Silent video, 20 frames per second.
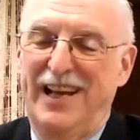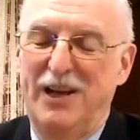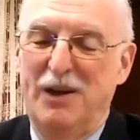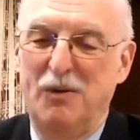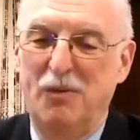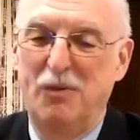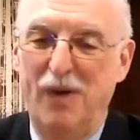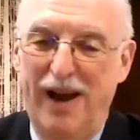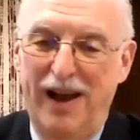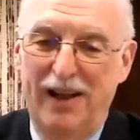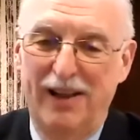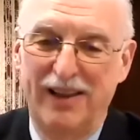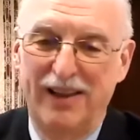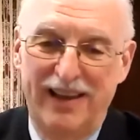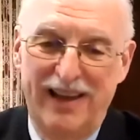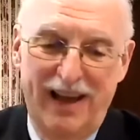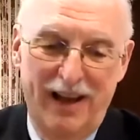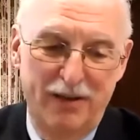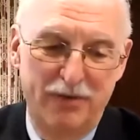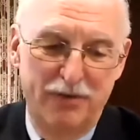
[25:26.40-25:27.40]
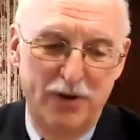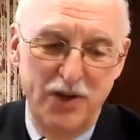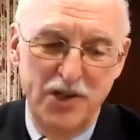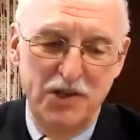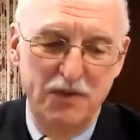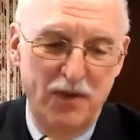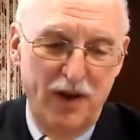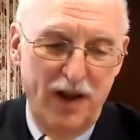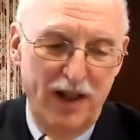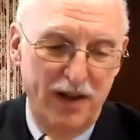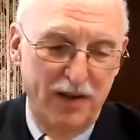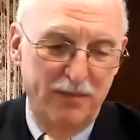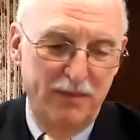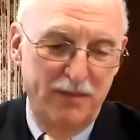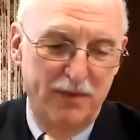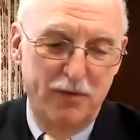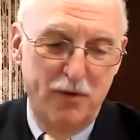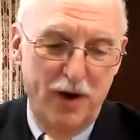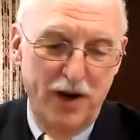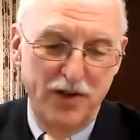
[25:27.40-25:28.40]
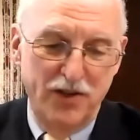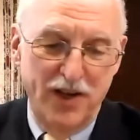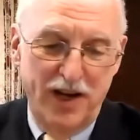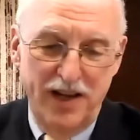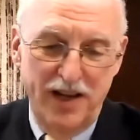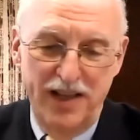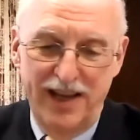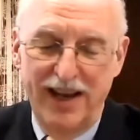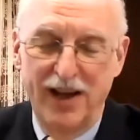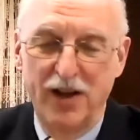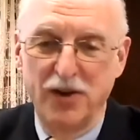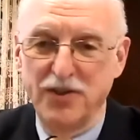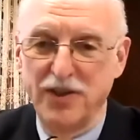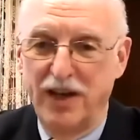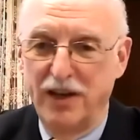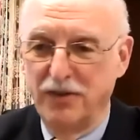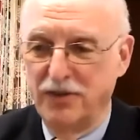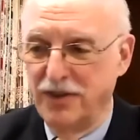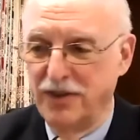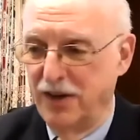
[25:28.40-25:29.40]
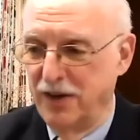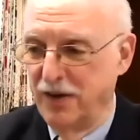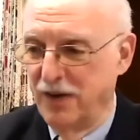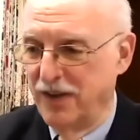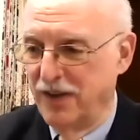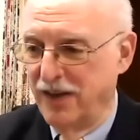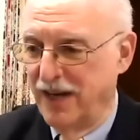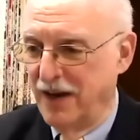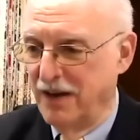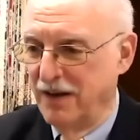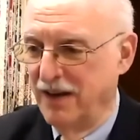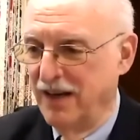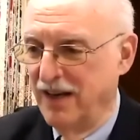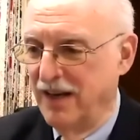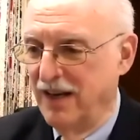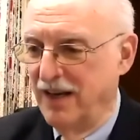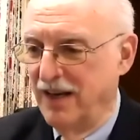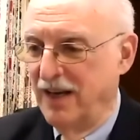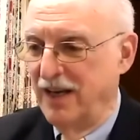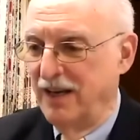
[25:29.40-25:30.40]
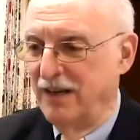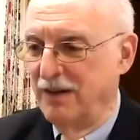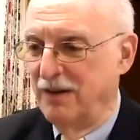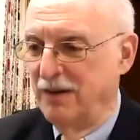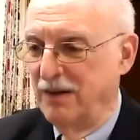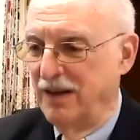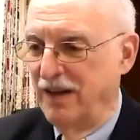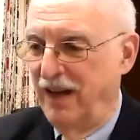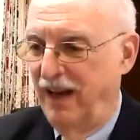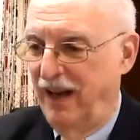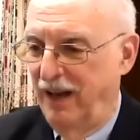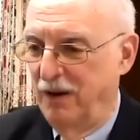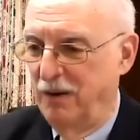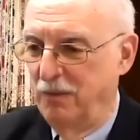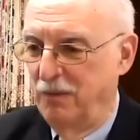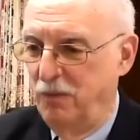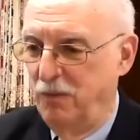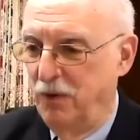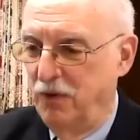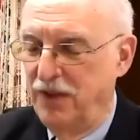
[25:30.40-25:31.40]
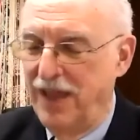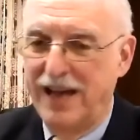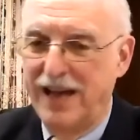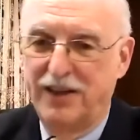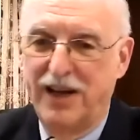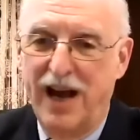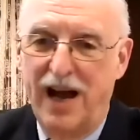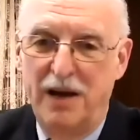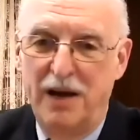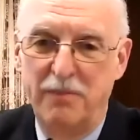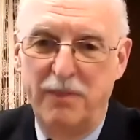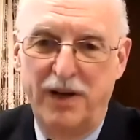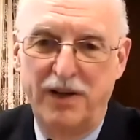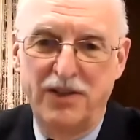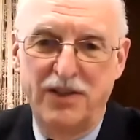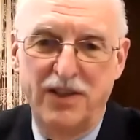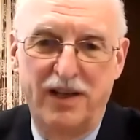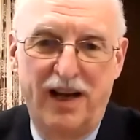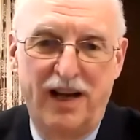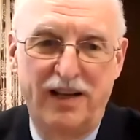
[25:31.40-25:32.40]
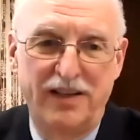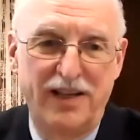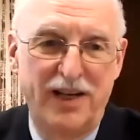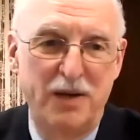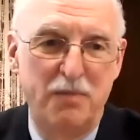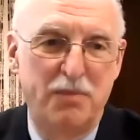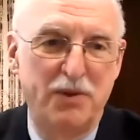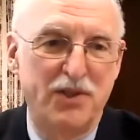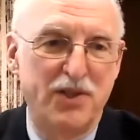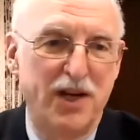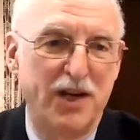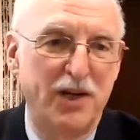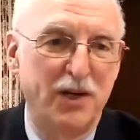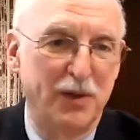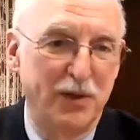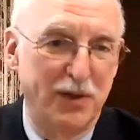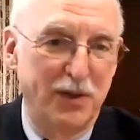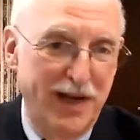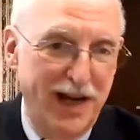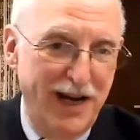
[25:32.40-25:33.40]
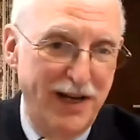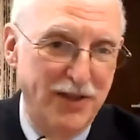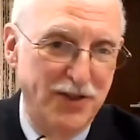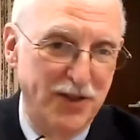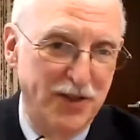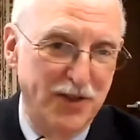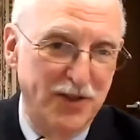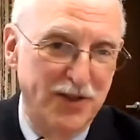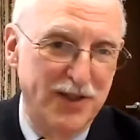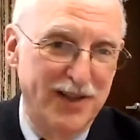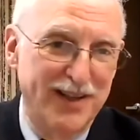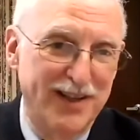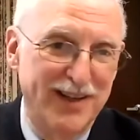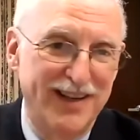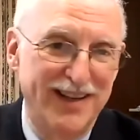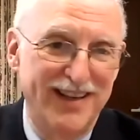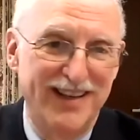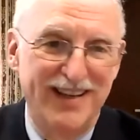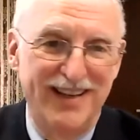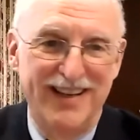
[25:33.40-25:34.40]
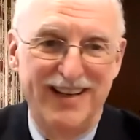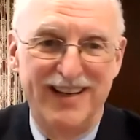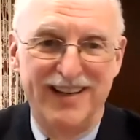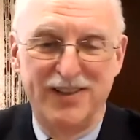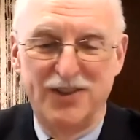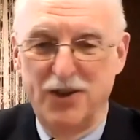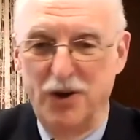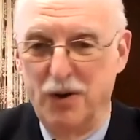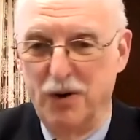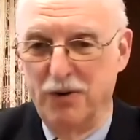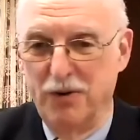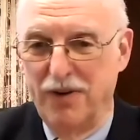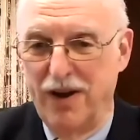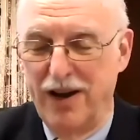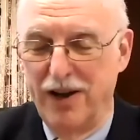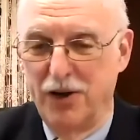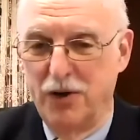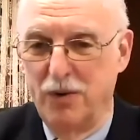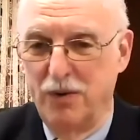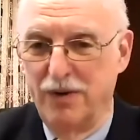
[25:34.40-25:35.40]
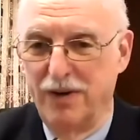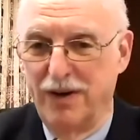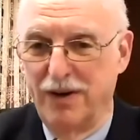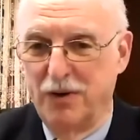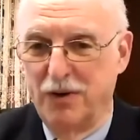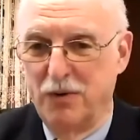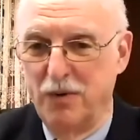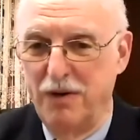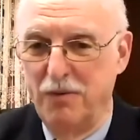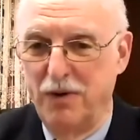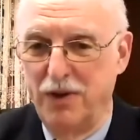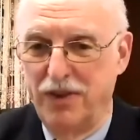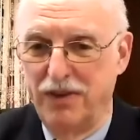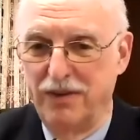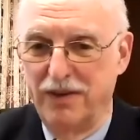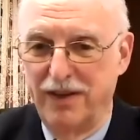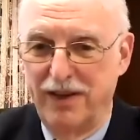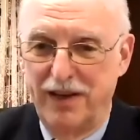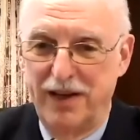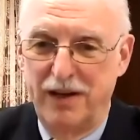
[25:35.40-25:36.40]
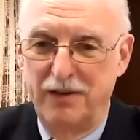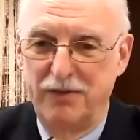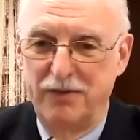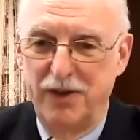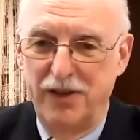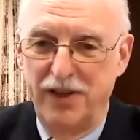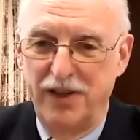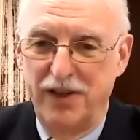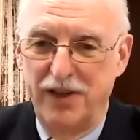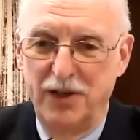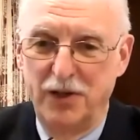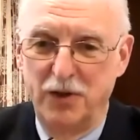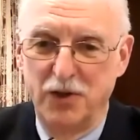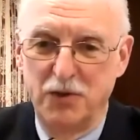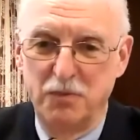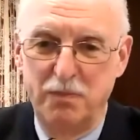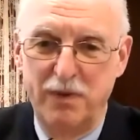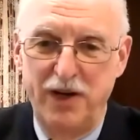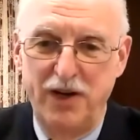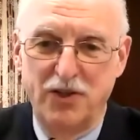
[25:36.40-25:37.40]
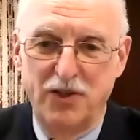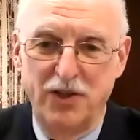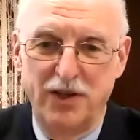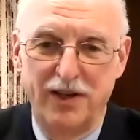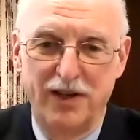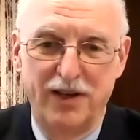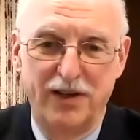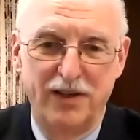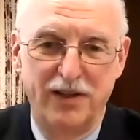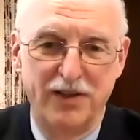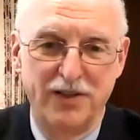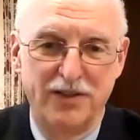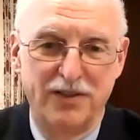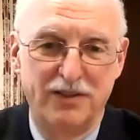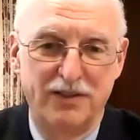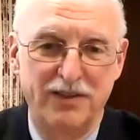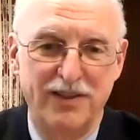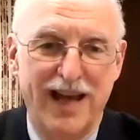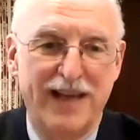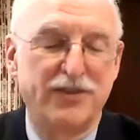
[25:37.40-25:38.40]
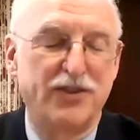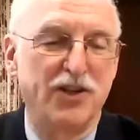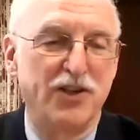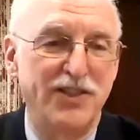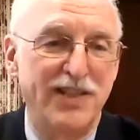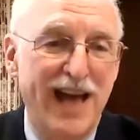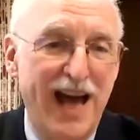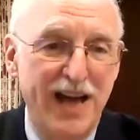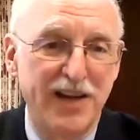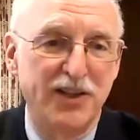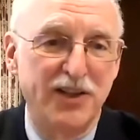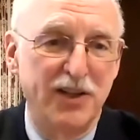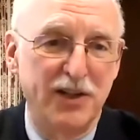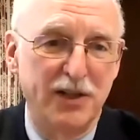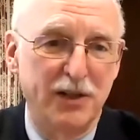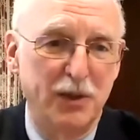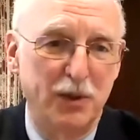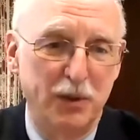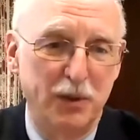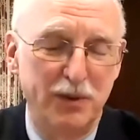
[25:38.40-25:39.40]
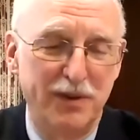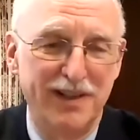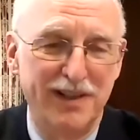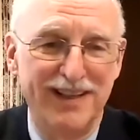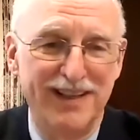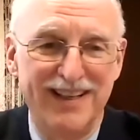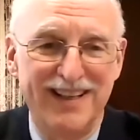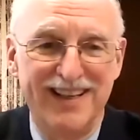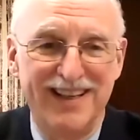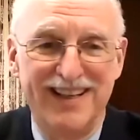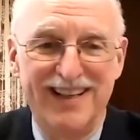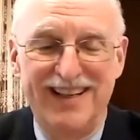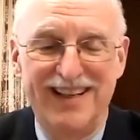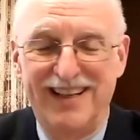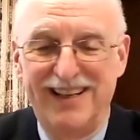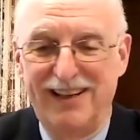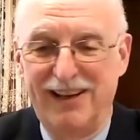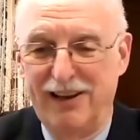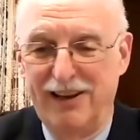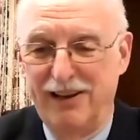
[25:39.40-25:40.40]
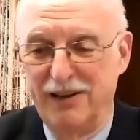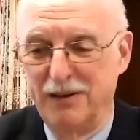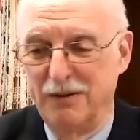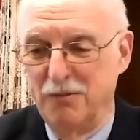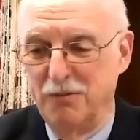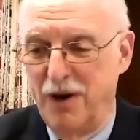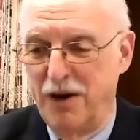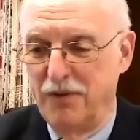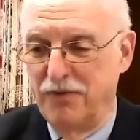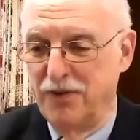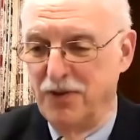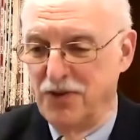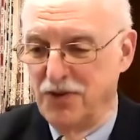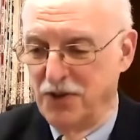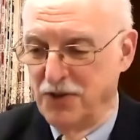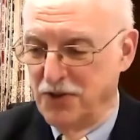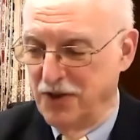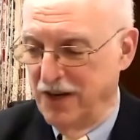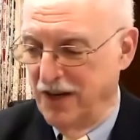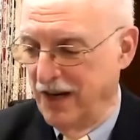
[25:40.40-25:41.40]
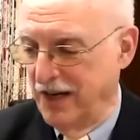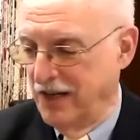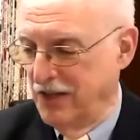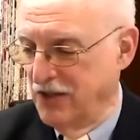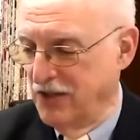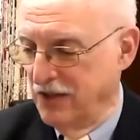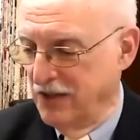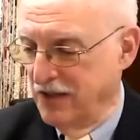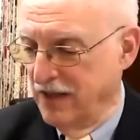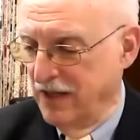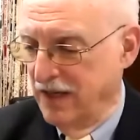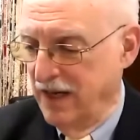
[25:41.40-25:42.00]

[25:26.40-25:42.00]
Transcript: Well, first of all, before I say anything else, I'll tell you that I will not comment on any particular cases. So if I agree with everything in your speech, does not include references to cases,